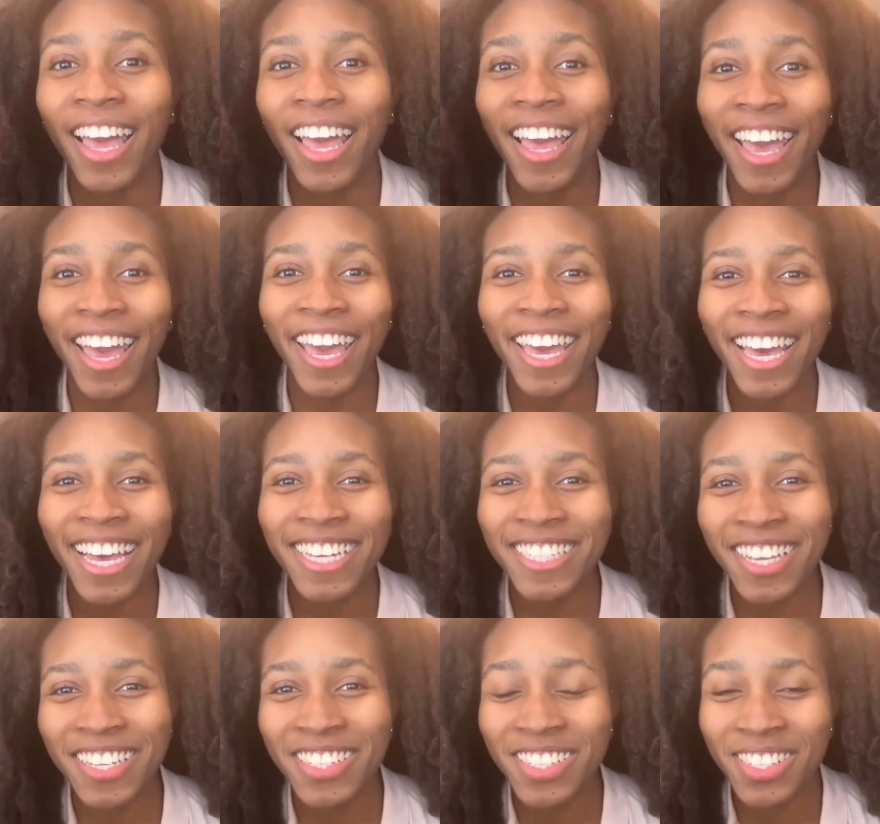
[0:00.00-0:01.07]
Hey guys,
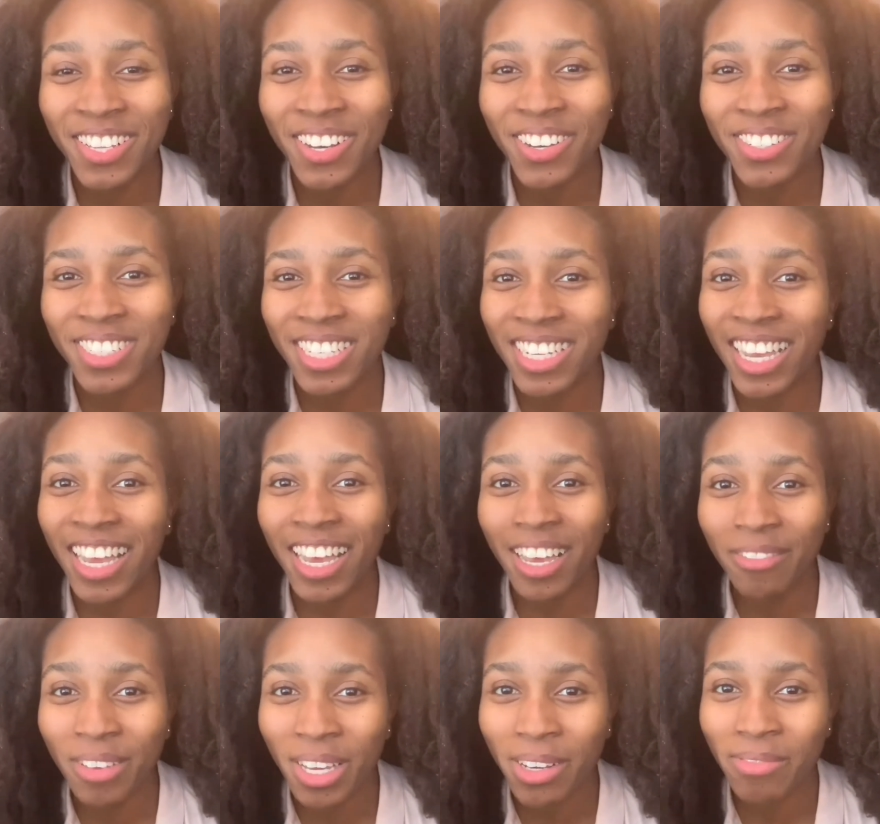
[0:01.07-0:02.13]
so today I'm
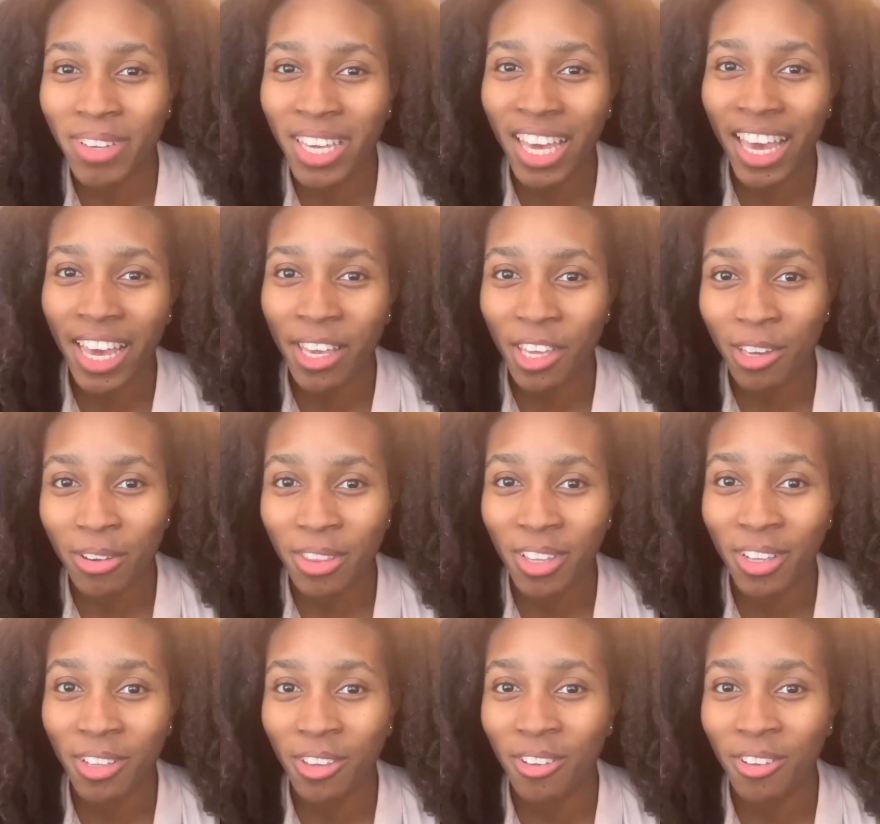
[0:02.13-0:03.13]
coming at you with a new